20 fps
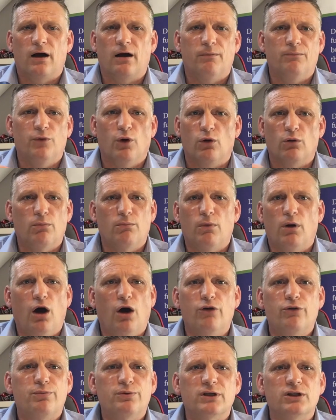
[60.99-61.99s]
not
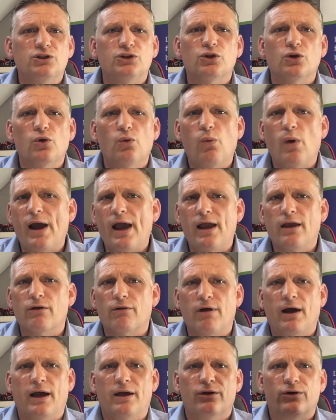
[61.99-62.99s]
100% sure where
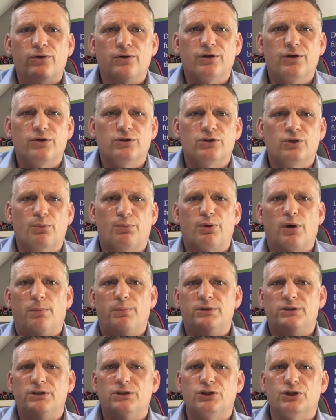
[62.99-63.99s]
you're at in your sort of property